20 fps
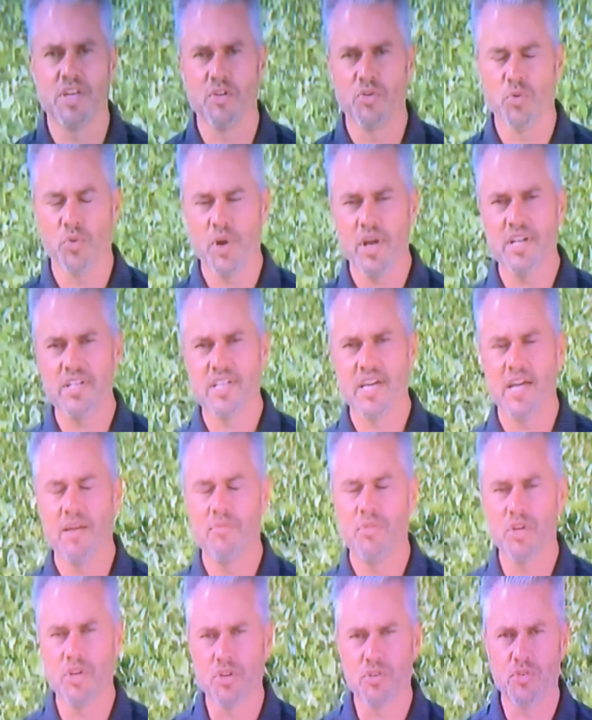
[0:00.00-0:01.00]
a great
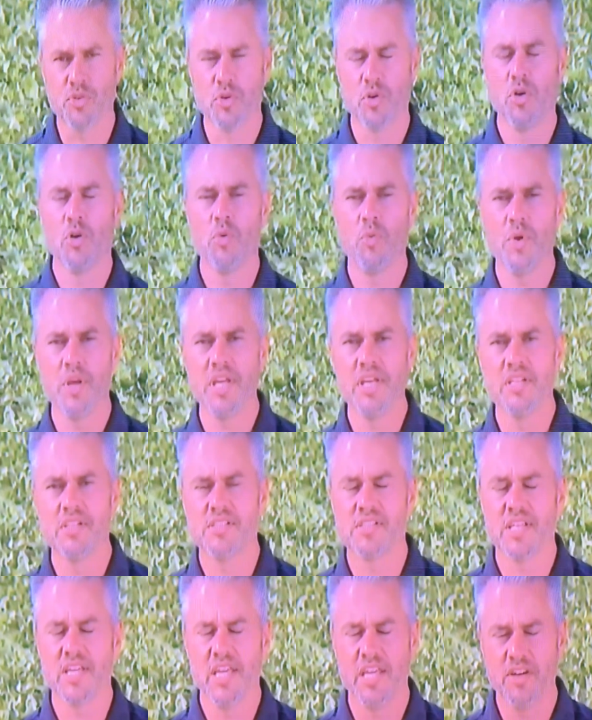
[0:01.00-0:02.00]
time to control
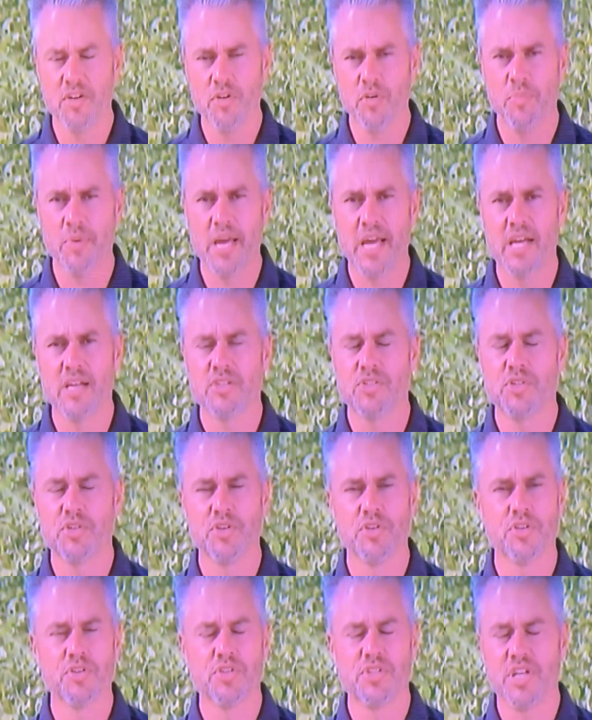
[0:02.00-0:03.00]
weeds in your
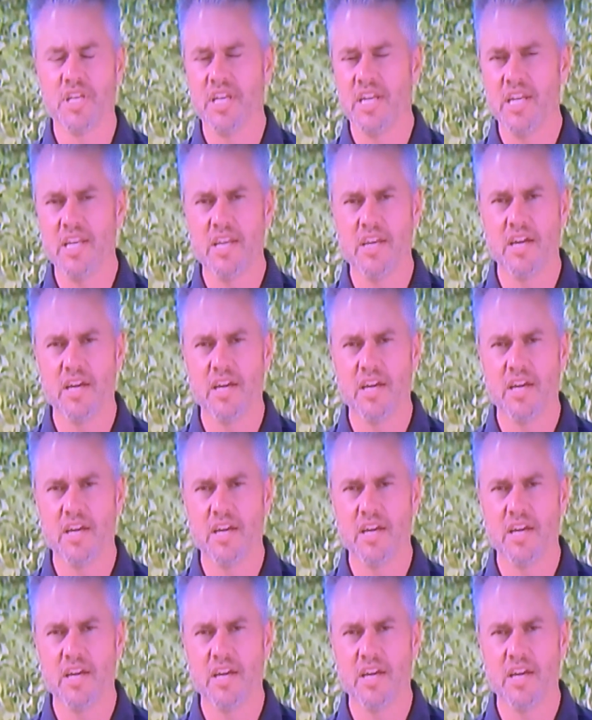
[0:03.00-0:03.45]
pastures and any